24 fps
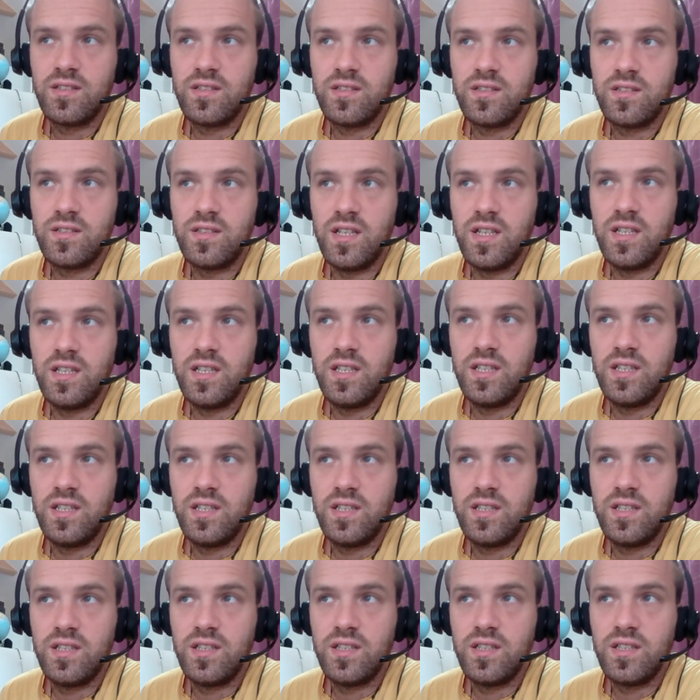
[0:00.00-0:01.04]

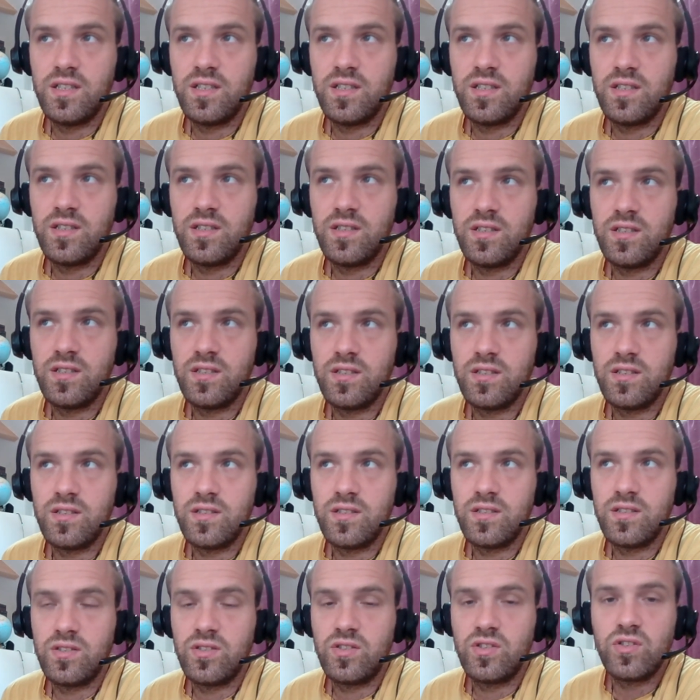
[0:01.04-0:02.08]
They
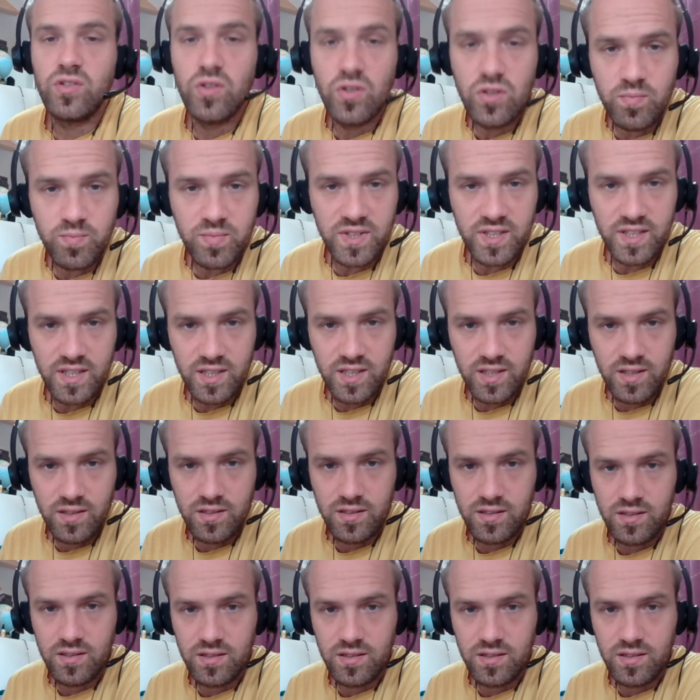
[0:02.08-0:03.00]
should be,